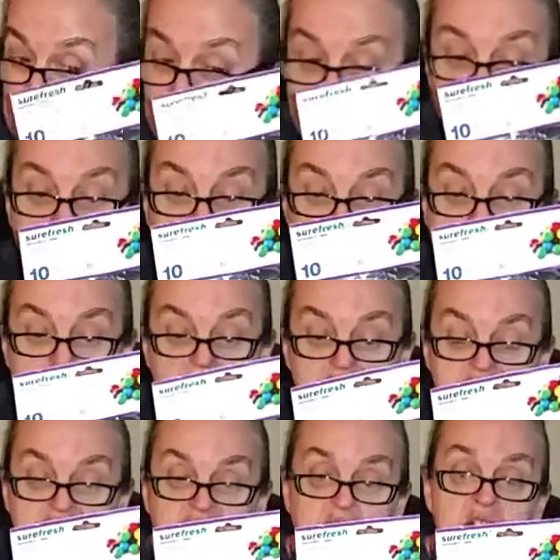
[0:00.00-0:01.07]
the same
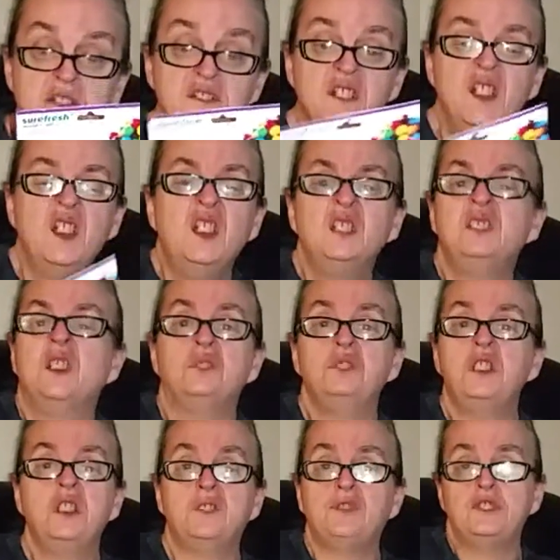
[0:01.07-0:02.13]
size as these. The
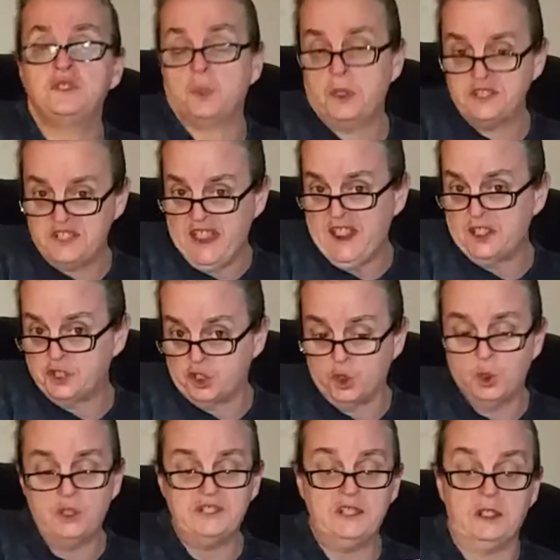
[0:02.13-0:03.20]
only difference was they had a
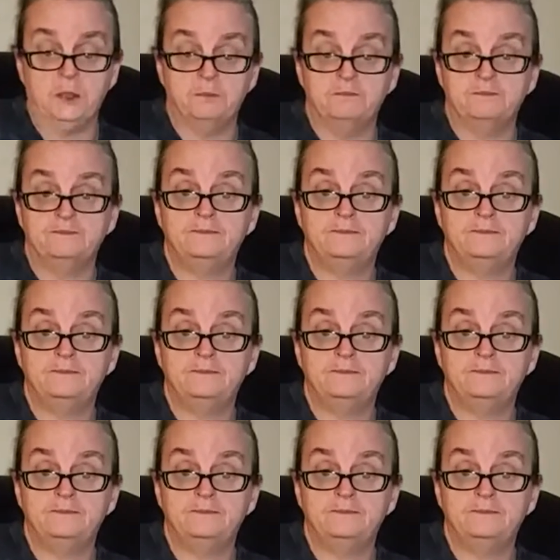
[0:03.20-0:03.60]
turquoise lid.